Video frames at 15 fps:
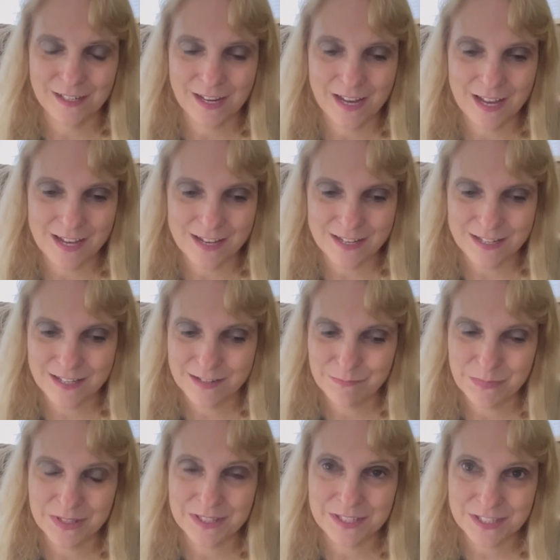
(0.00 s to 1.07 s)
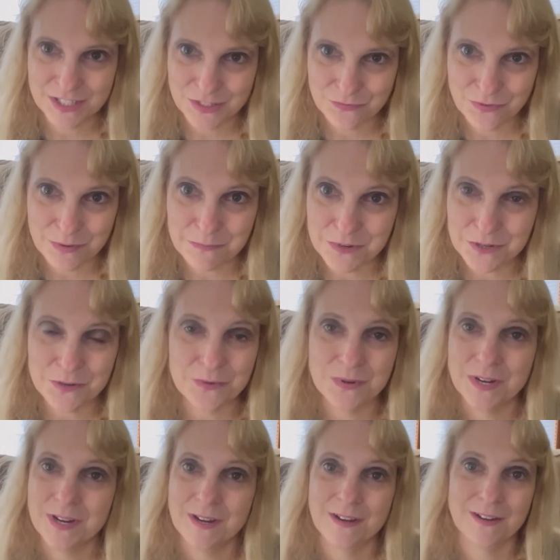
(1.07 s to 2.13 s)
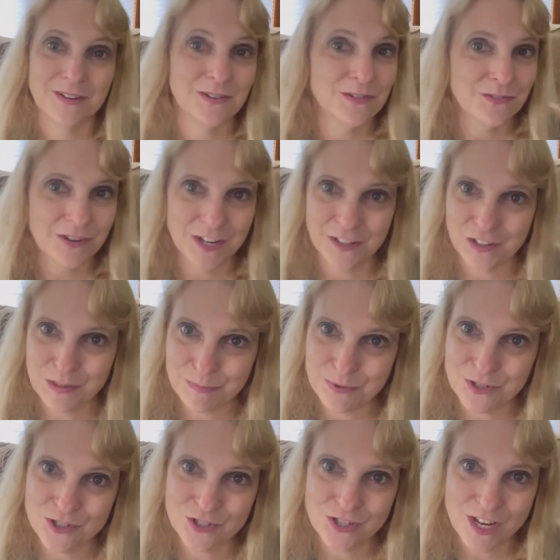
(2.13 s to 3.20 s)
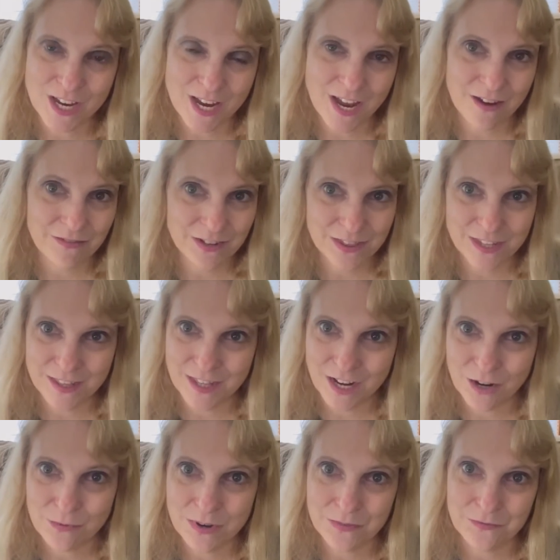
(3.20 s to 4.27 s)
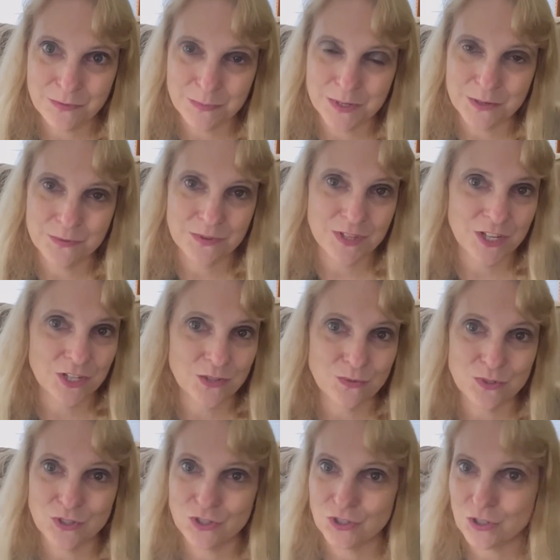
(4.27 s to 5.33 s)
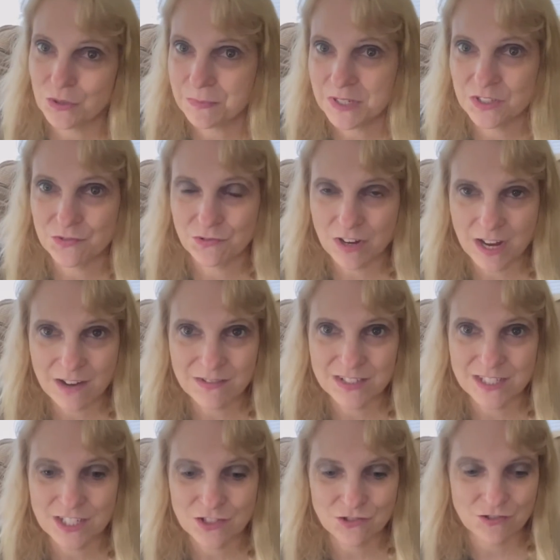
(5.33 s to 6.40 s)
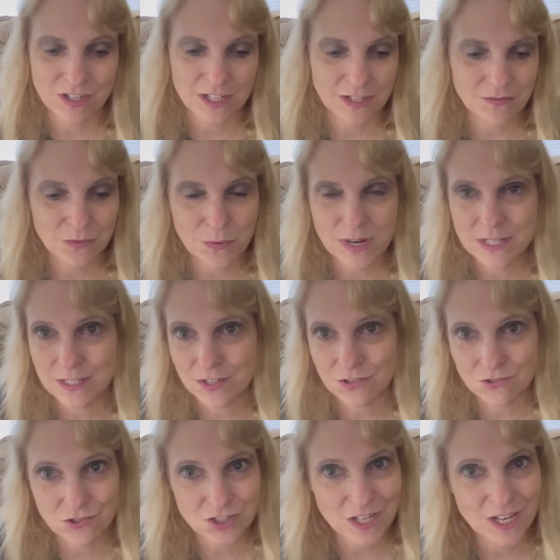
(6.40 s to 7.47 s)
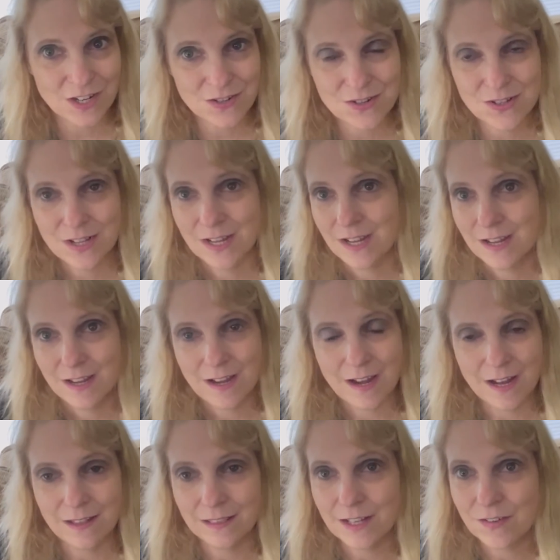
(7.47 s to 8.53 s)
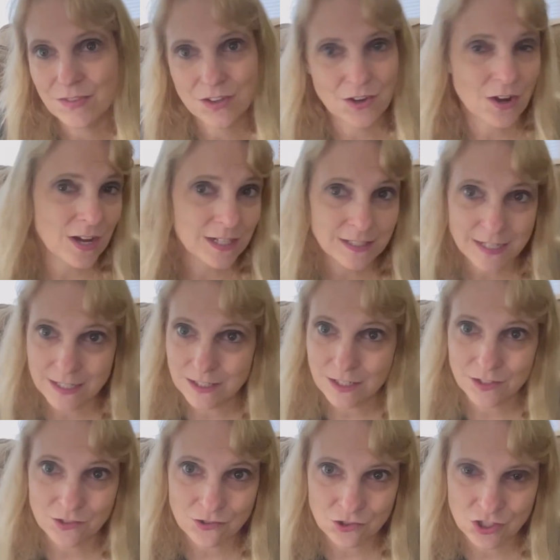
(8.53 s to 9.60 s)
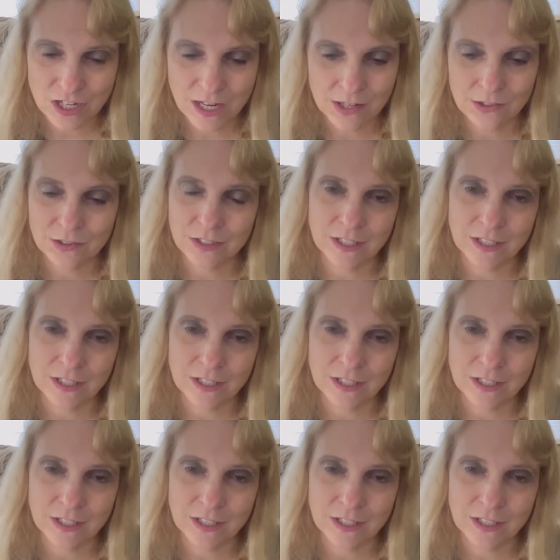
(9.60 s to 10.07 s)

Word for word: And, but this is from you greatly appreciate everything that I won from you. Thank you so much for having such great giveaways on your channel I love the content on your channel.